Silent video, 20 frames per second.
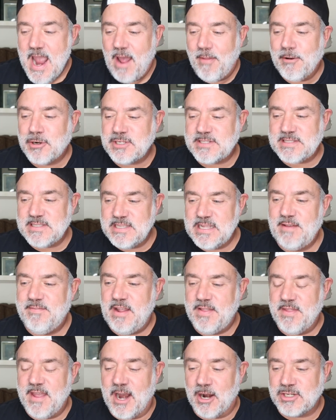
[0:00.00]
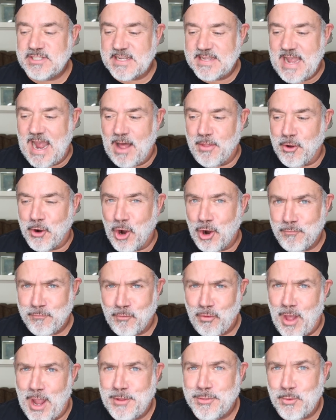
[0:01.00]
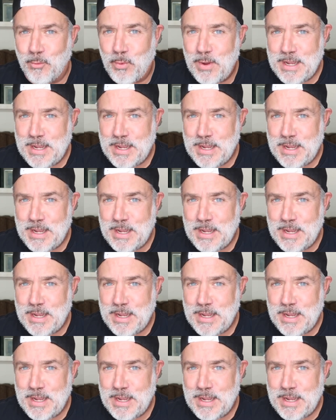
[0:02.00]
And they're just living there together for, like, the